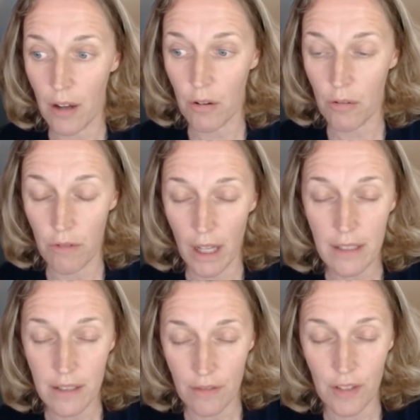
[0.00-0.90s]

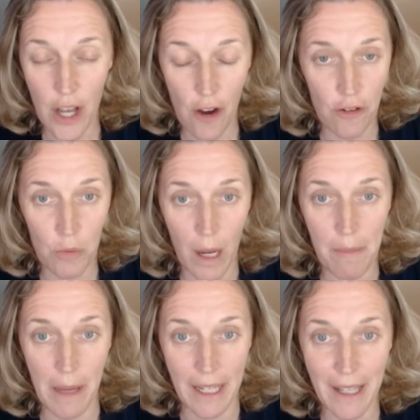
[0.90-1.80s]
relatively
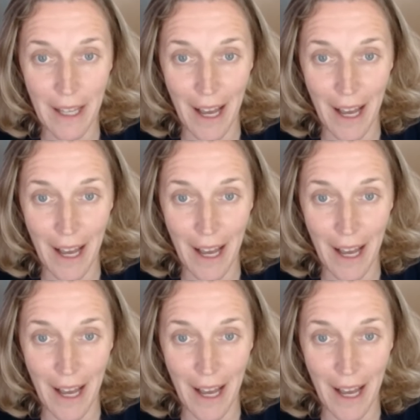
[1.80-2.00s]
overwhelming.